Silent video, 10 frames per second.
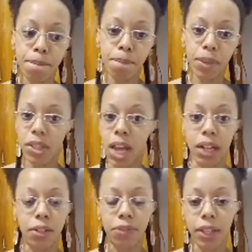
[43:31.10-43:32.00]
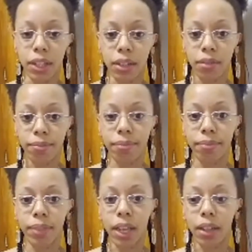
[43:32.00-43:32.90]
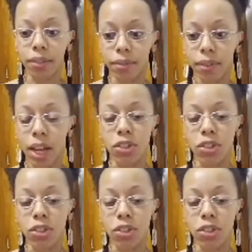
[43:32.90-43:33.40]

it's not a good feeling. And I